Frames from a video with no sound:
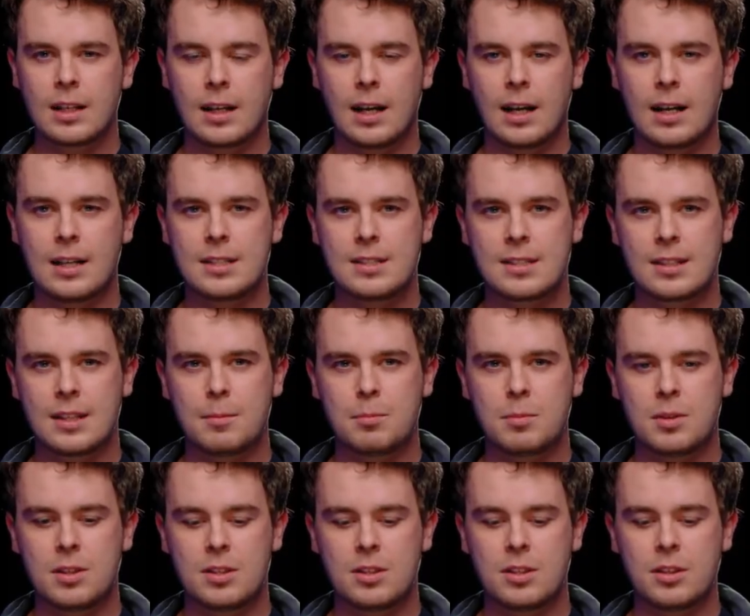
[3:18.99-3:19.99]
I
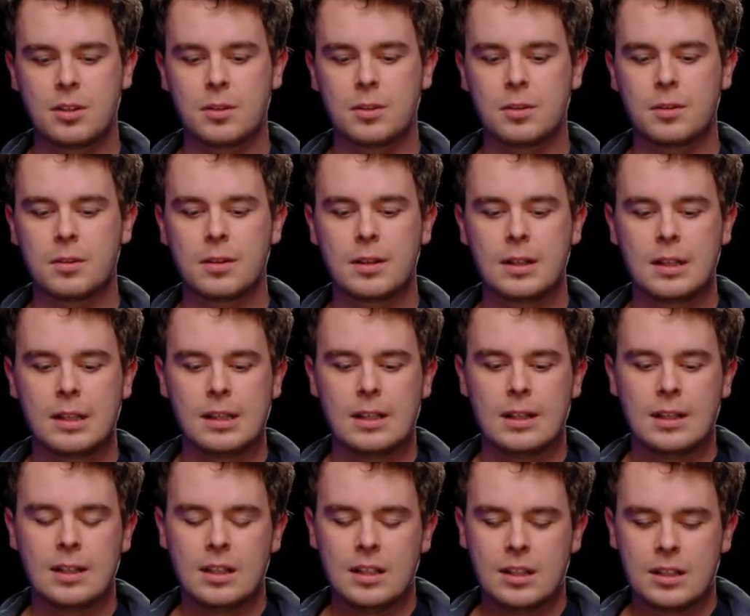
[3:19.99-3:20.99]
slipped into
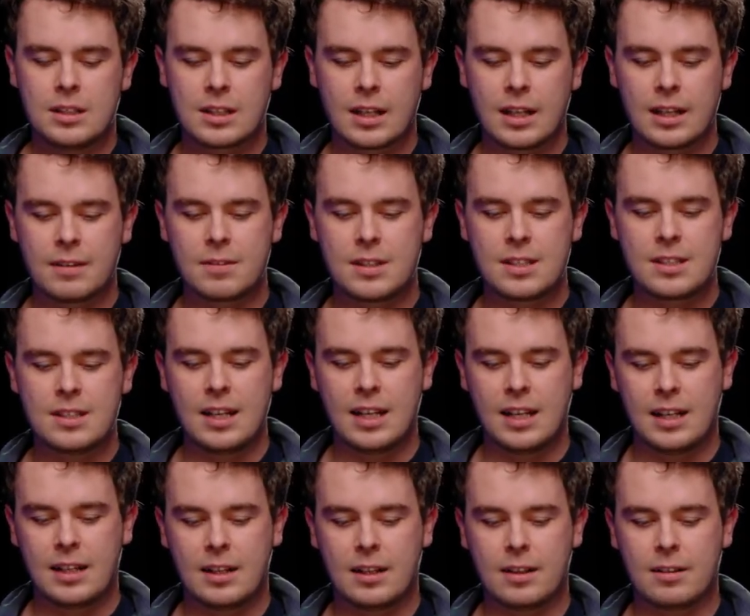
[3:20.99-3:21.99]
this kind of a
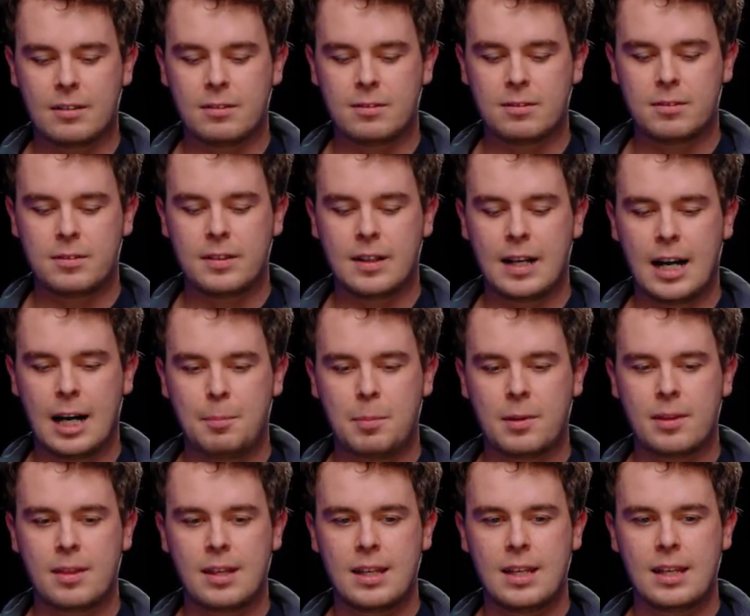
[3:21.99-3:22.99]
state of
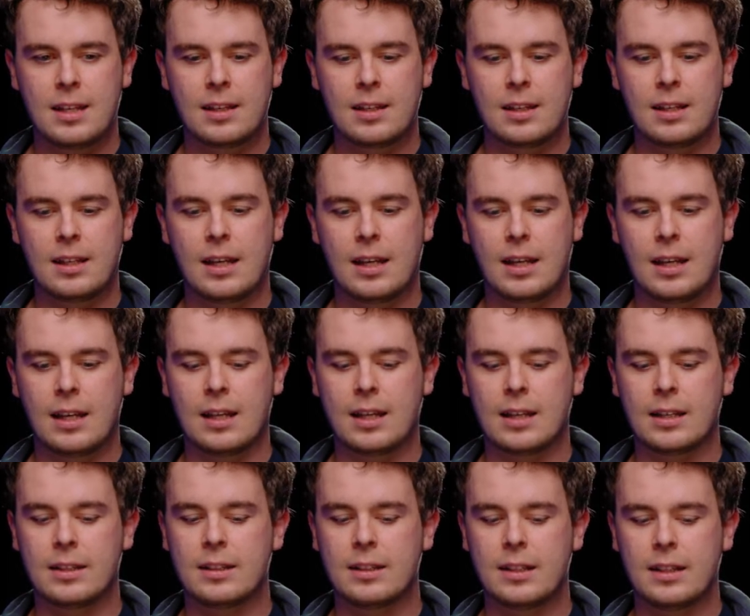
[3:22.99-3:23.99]
apathy
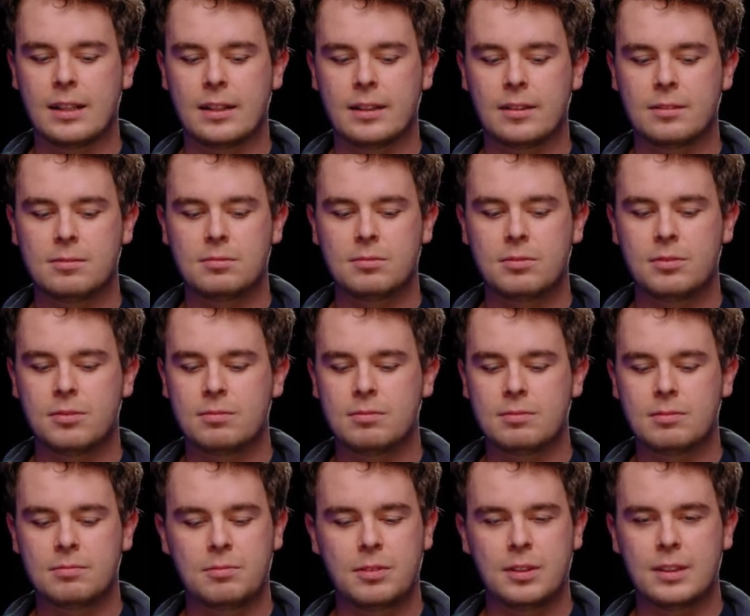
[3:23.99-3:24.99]
and
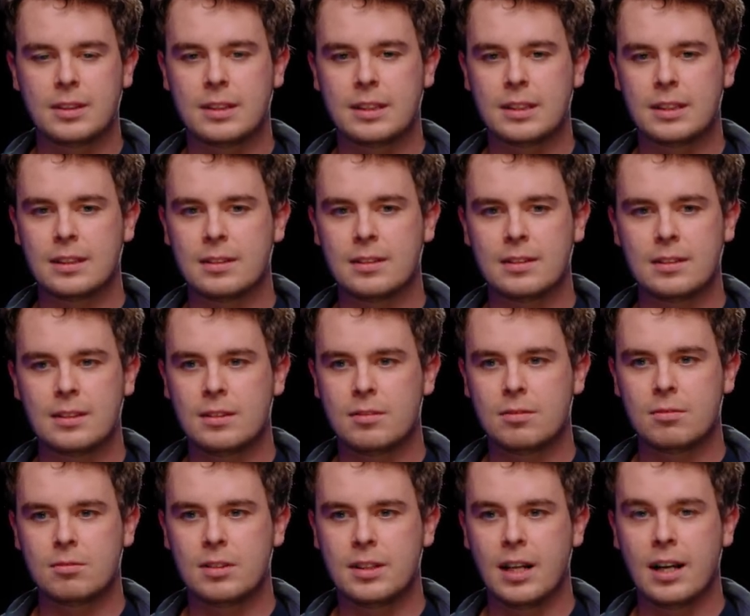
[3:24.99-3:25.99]
feeling
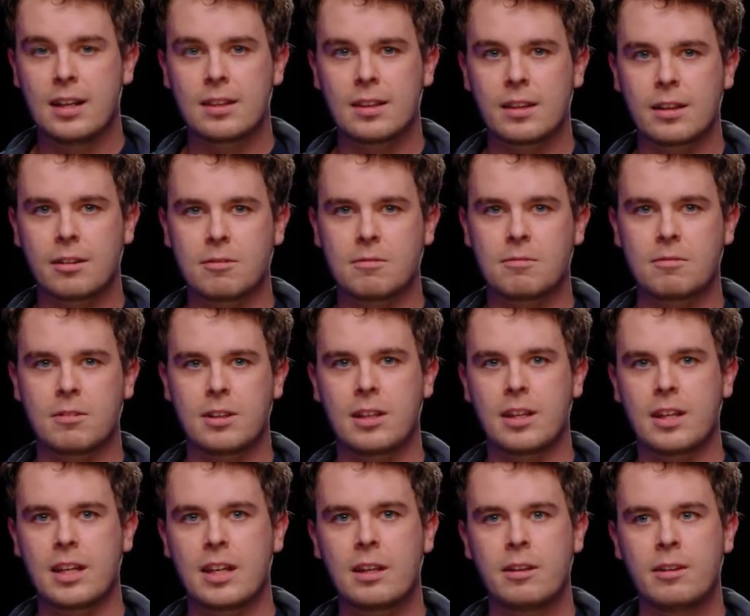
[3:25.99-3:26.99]
nothing
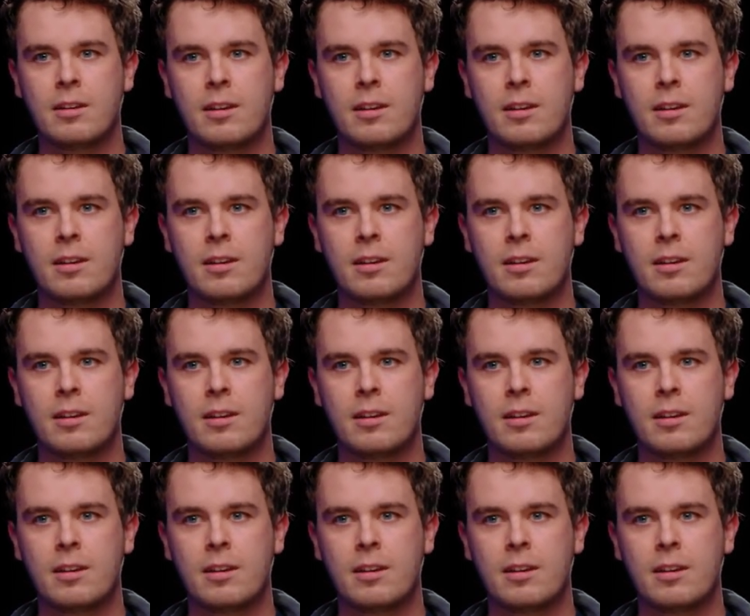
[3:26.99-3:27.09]
really,